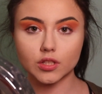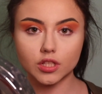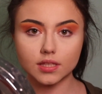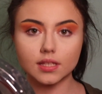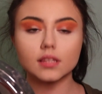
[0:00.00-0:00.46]
I
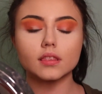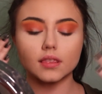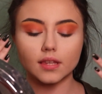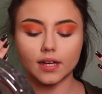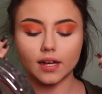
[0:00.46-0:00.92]
just did
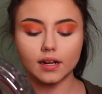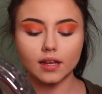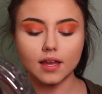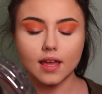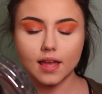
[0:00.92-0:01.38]
that
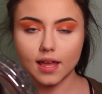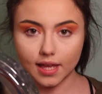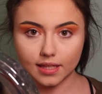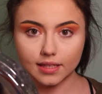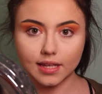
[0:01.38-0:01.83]

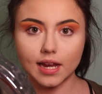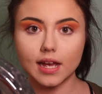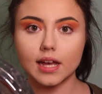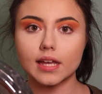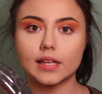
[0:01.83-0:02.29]
and
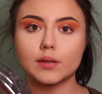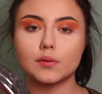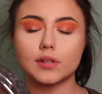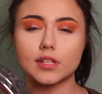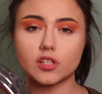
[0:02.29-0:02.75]
I
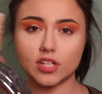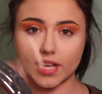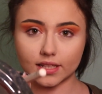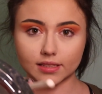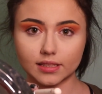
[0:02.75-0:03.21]

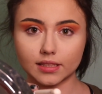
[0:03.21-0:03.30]
readjusted,